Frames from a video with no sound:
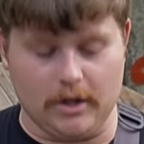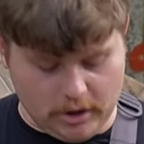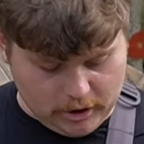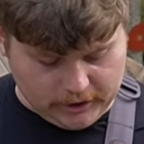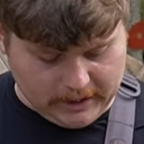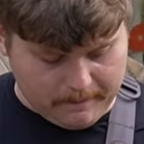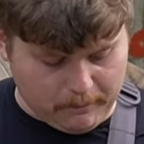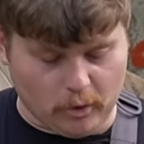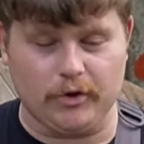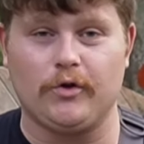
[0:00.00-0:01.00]
you just get
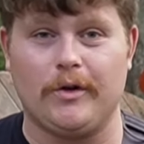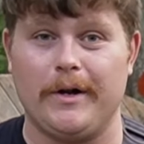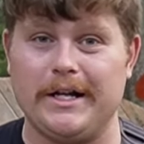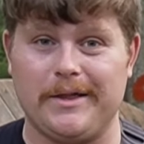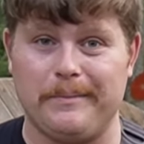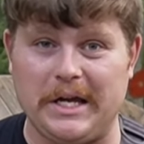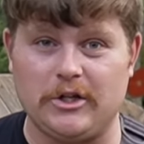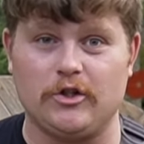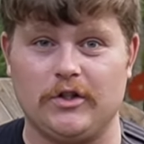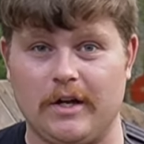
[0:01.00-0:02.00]
moisture on it at the
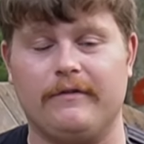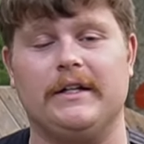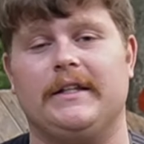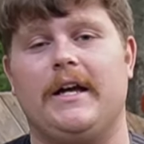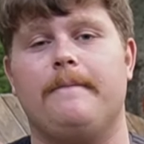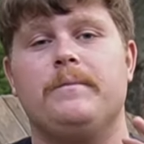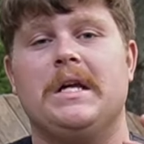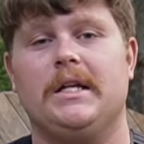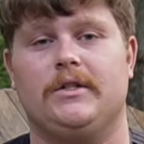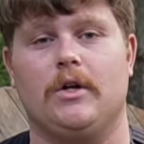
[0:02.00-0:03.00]
beach and stuff like that.
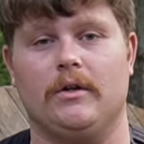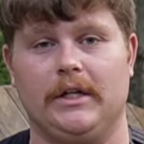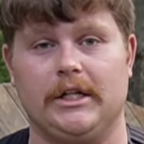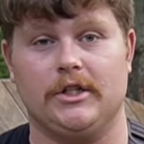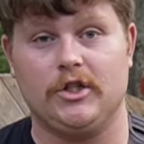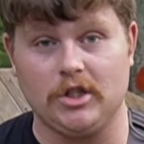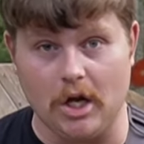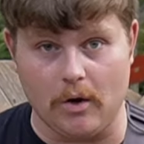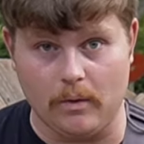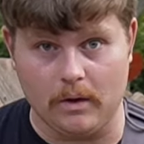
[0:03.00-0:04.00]
It's totally good.
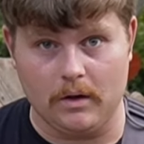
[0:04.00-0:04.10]
So,